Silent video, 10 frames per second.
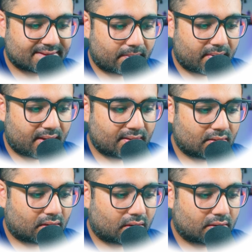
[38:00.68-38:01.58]
command
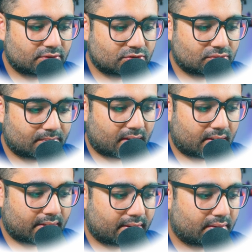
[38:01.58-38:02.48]
onto
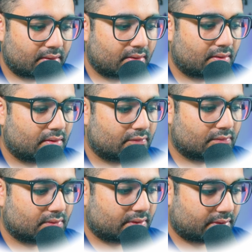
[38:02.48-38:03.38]
my
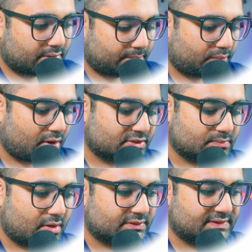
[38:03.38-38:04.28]

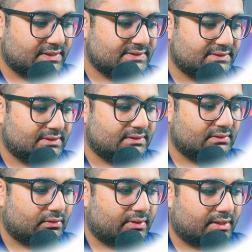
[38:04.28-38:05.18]
Proxmox
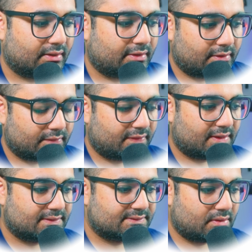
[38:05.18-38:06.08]
instance. Go ahead and clear
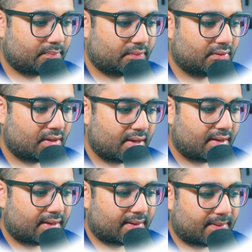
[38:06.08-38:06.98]
things up
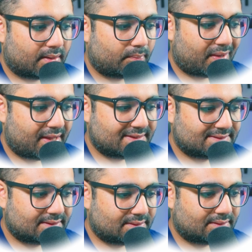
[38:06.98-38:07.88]
and then
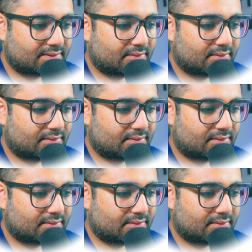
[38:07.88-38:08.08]
paste it,